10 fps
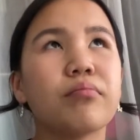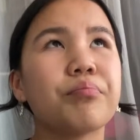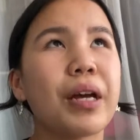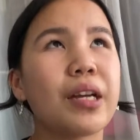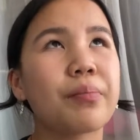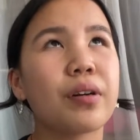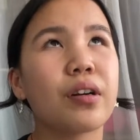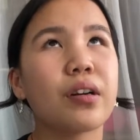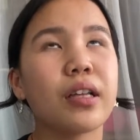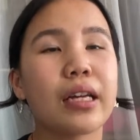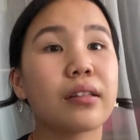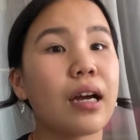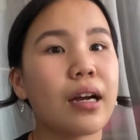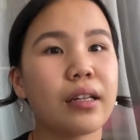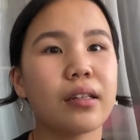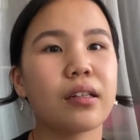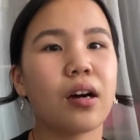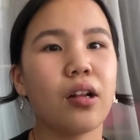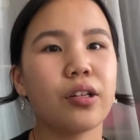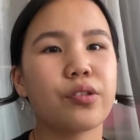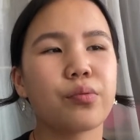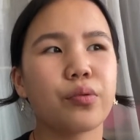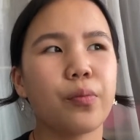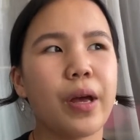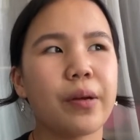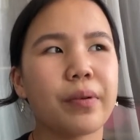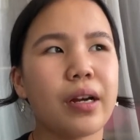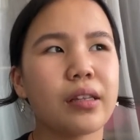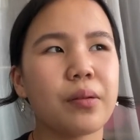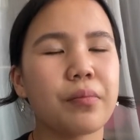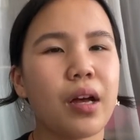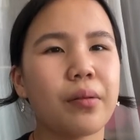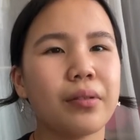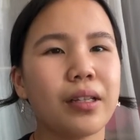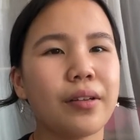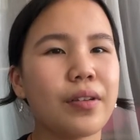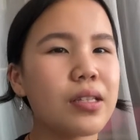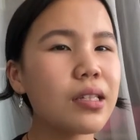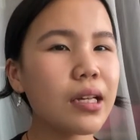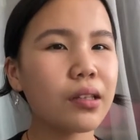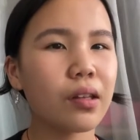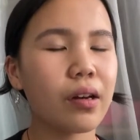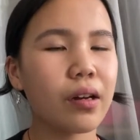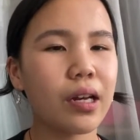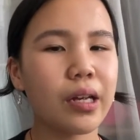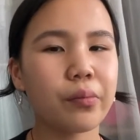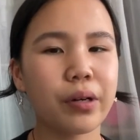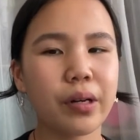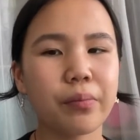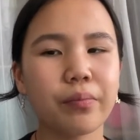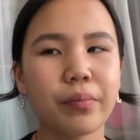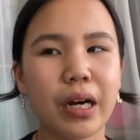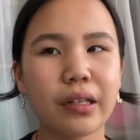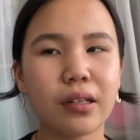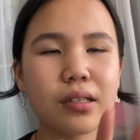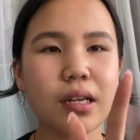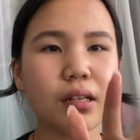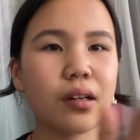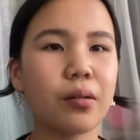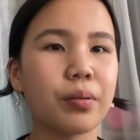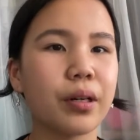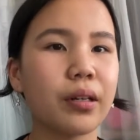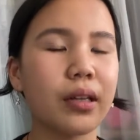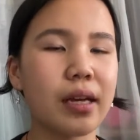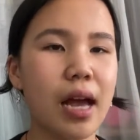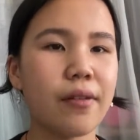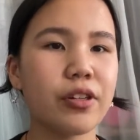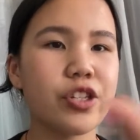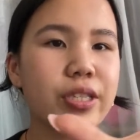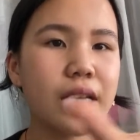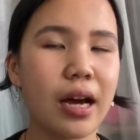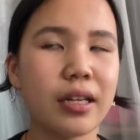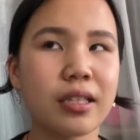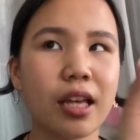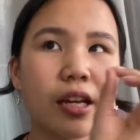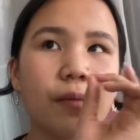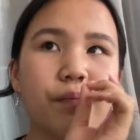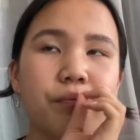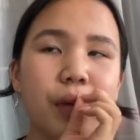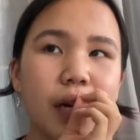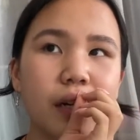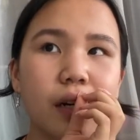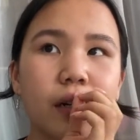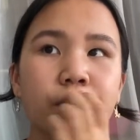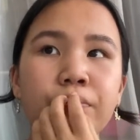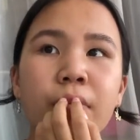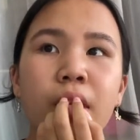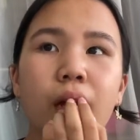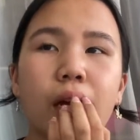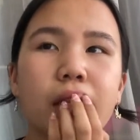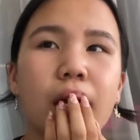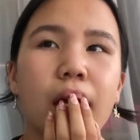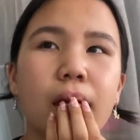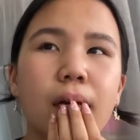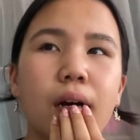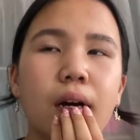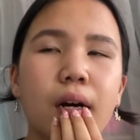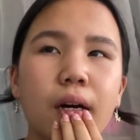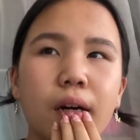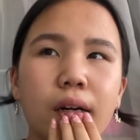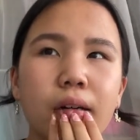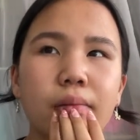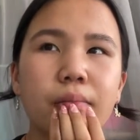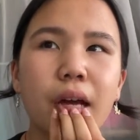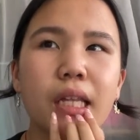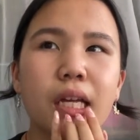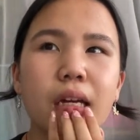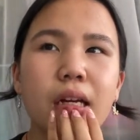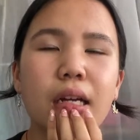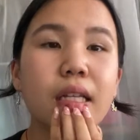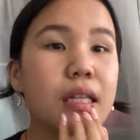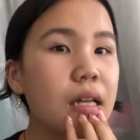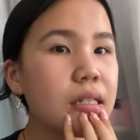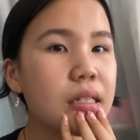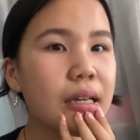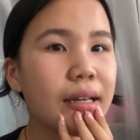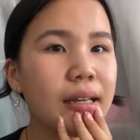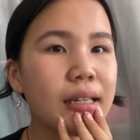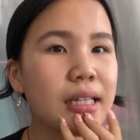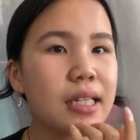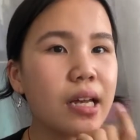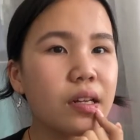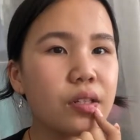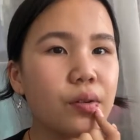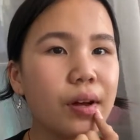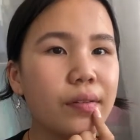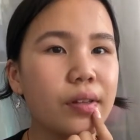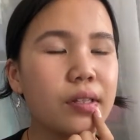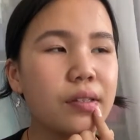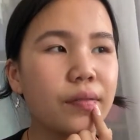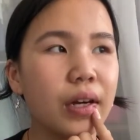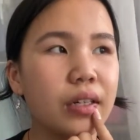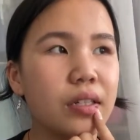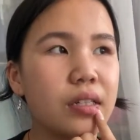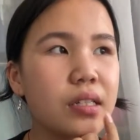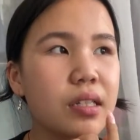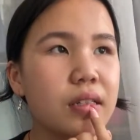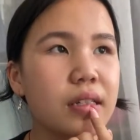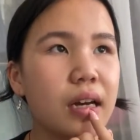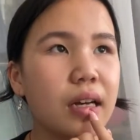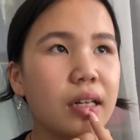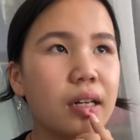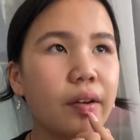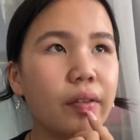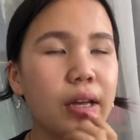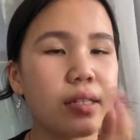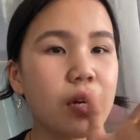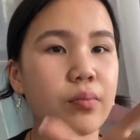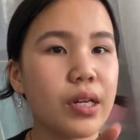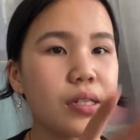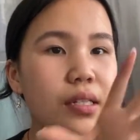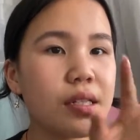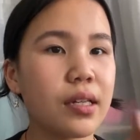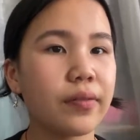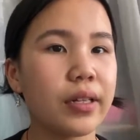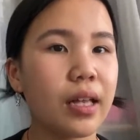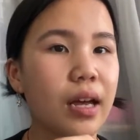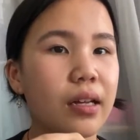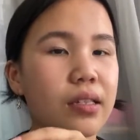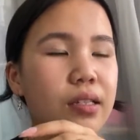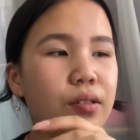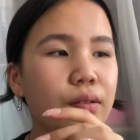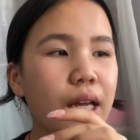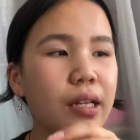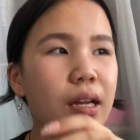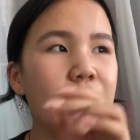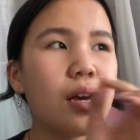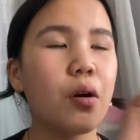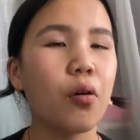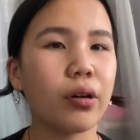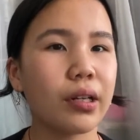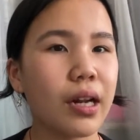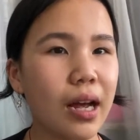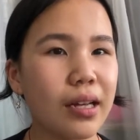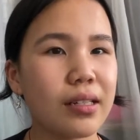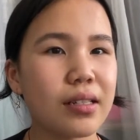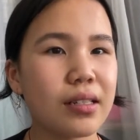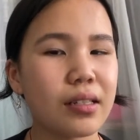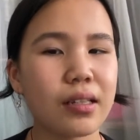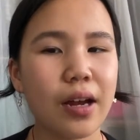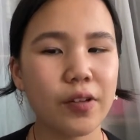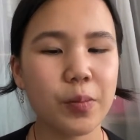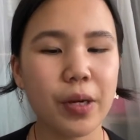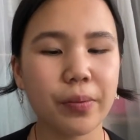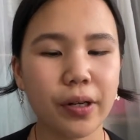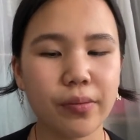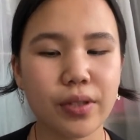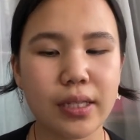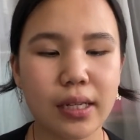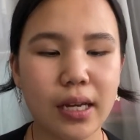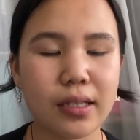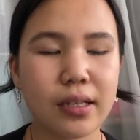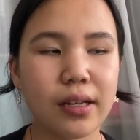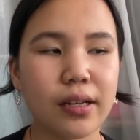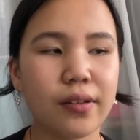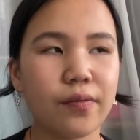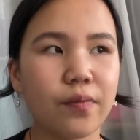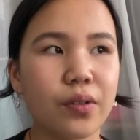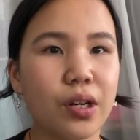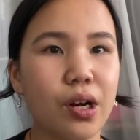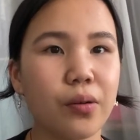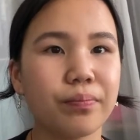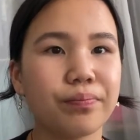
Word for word: paper like flying college rule paper I think I believe it's like a three ring binder it's like a pretty like average size like binder and then um and then i think that's it because i also have the dividers inside of like subjects and stuff like that to like organize every paper just in case if you know